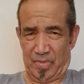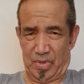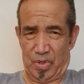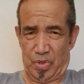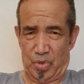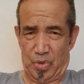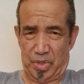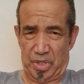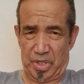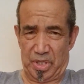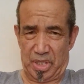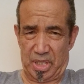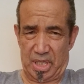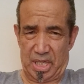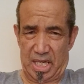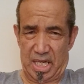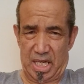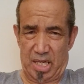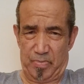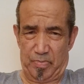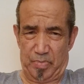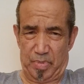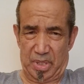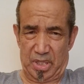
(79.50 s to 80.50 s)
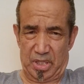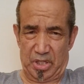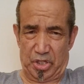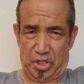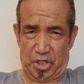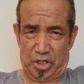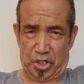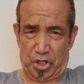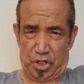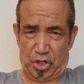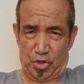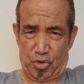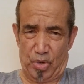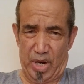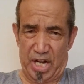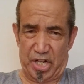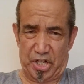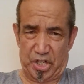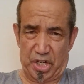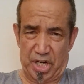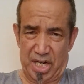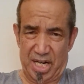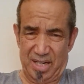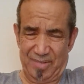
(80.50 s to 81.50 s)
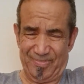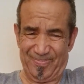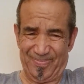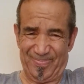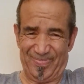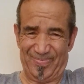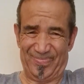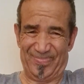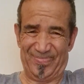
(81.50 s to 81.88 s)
You just keep stretching